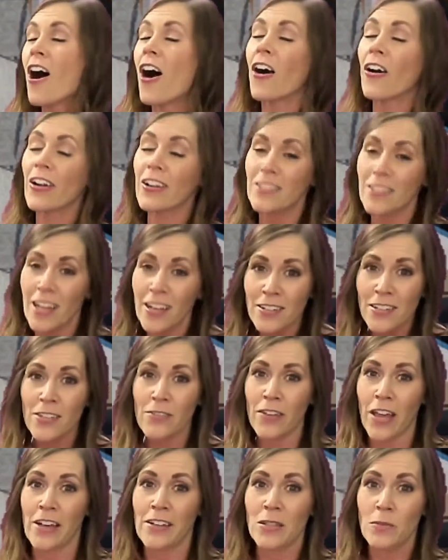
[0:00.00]
Our
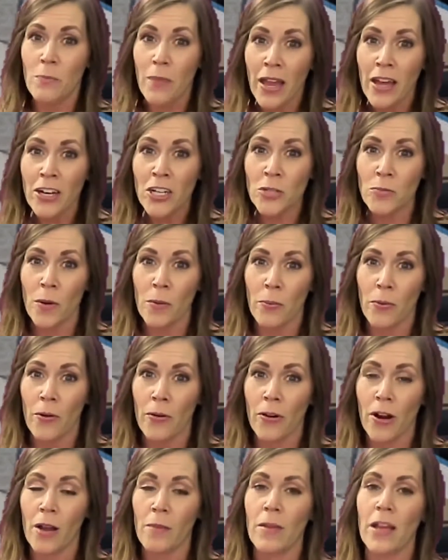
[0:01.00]
intensive case management
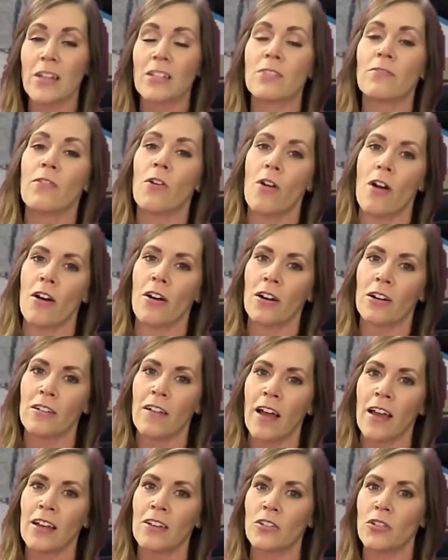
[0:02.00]
program is for our
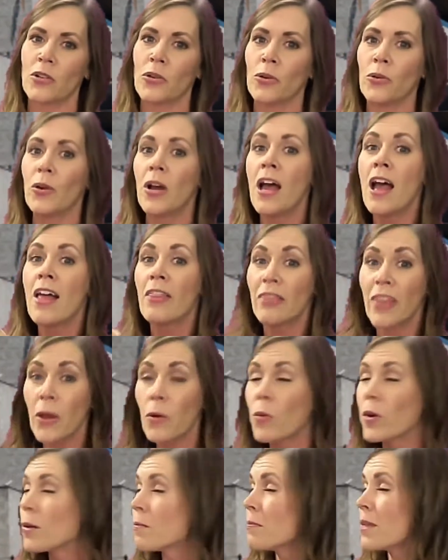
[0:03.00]
clients who they
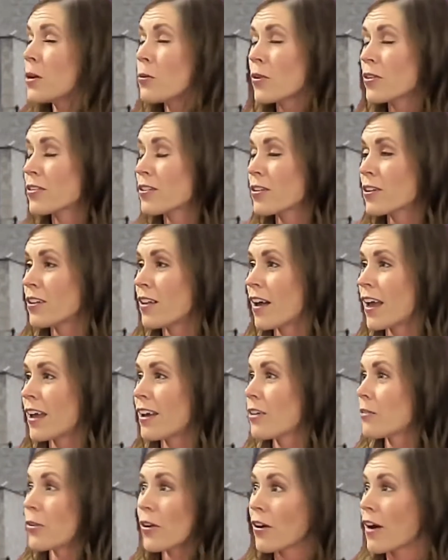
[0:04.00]
want to meet with their
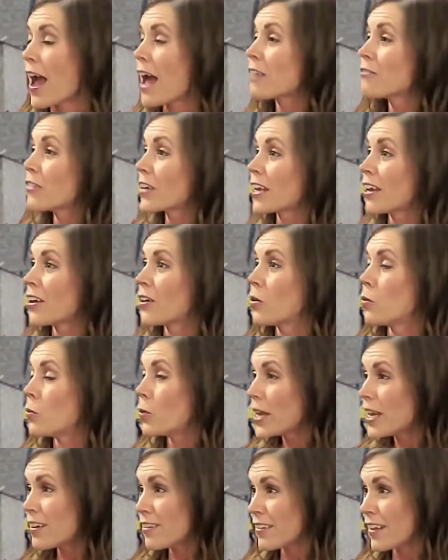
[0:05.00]
client, their advocate
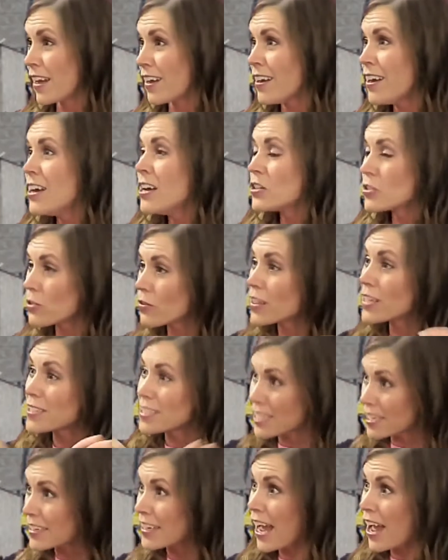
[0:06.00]
weekly. So then
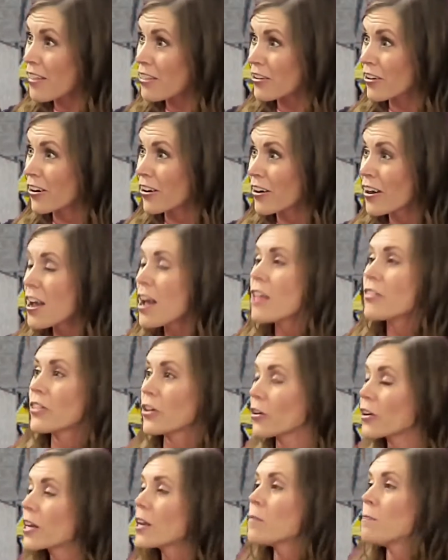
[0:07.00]
together,
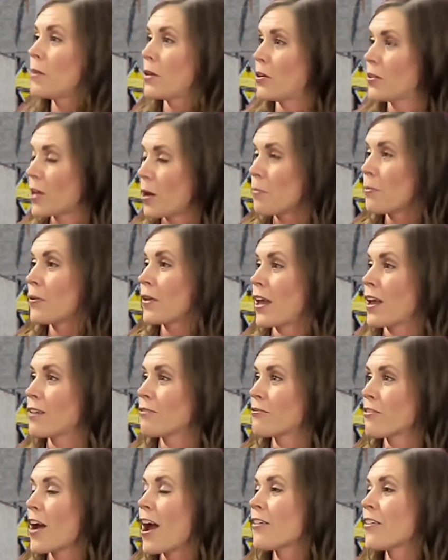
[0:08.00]
they're going to build a
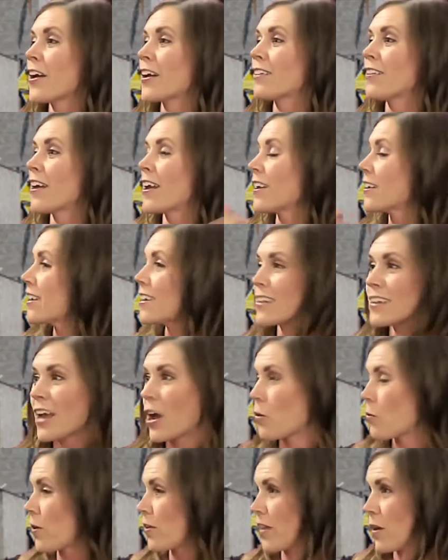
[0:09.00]
plan for how that client can
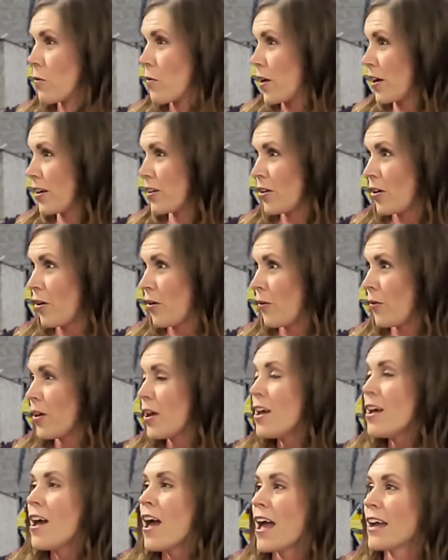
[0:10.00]
get where they want to go.
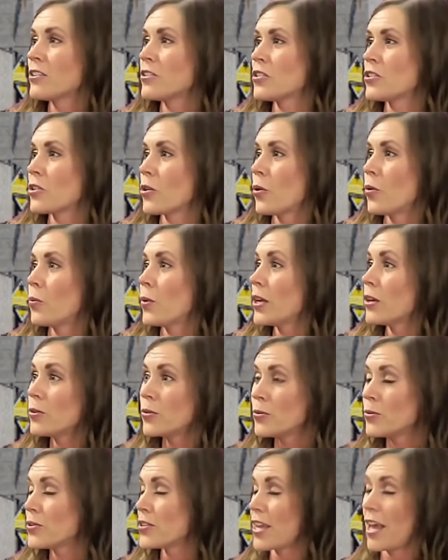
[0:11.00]
And so we
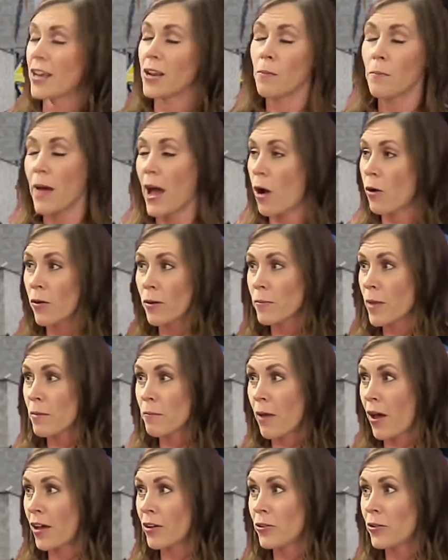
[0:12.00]
use an
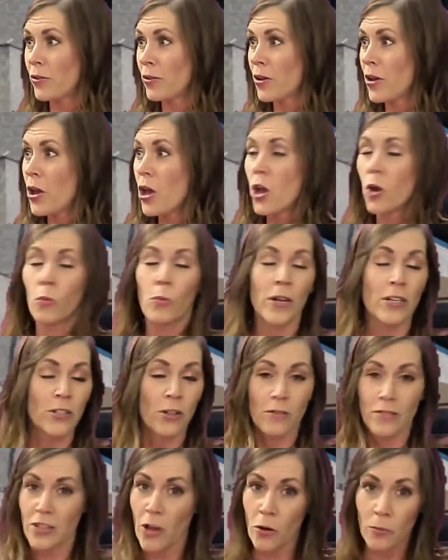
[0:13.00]
empowerment model. Mm-hmm. We
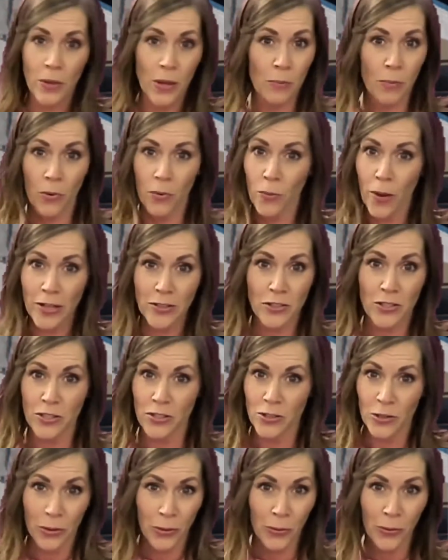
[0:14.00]
don't tell people what
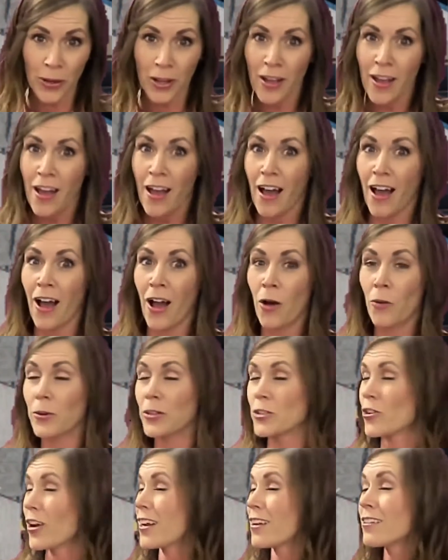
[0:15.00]
to do. Uh,
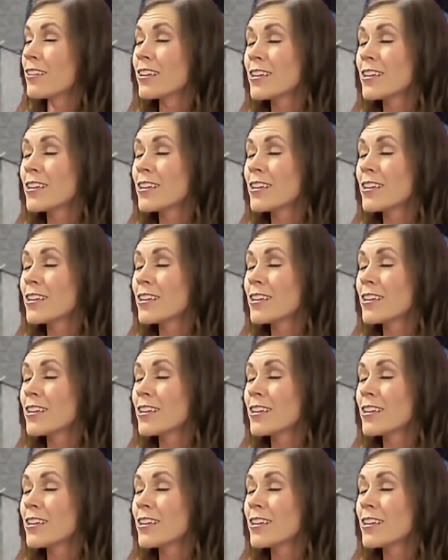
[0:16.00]
we try to